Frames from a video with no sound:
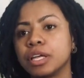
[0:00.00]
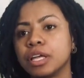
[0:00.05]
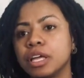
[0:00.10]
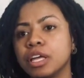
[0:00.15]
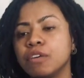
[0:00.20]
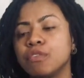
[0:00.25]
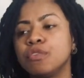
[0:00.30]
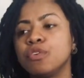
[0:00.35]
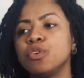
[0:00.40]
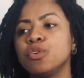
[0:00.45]

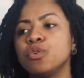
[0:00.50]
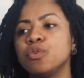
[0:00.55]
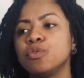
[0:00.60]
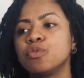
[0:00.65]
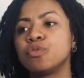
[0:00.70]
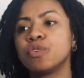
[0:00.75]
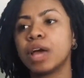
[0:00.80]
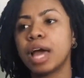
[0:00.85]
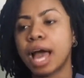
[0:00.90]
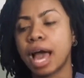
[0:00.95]
if
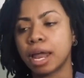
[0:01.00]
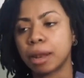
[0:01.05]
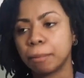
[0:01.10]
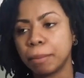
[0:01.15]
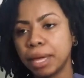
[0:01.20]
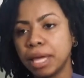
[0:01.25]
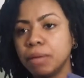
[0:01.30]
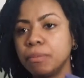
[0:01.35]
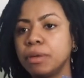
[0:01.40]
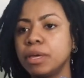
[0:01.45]
you've had a
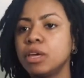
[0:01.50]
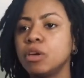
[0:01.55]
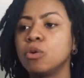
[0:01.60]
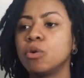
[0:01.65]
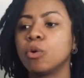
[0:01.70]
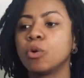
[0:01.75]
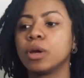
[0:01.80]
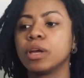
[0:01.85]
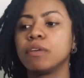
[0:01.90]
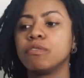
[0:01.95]
baby
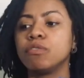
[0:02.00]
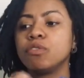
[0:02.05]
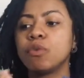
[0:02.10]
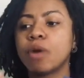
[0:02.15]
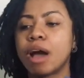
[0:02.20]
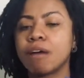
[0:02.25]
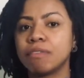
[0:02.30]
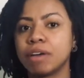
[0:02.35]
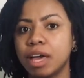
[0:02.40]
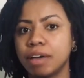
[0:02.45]
or if you
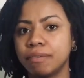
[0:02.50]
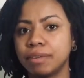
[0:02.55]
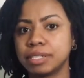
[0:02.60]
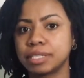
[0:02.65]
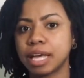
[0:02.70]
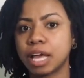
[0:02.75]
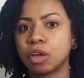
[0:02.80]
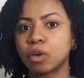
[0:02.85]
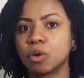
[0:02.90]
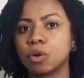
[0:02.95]
have a heavy
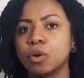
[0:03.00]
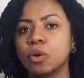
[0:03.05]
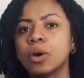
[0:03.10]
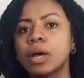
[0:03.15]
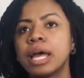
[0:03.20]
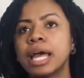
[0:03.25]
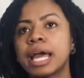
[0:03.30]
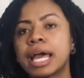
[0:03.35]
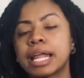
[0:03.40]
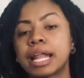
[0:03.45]
cycle,
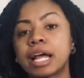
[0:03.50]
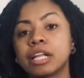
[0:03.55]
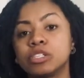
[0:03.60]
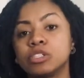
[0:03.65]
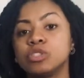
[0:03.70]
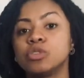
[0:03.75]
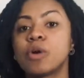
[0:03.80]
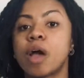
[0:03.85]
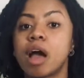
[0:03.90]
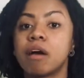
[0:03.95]
and I
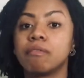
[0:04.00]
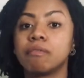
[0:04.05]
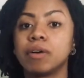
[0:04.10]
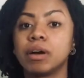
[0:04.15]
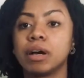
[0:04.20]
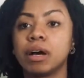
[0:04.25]
do have,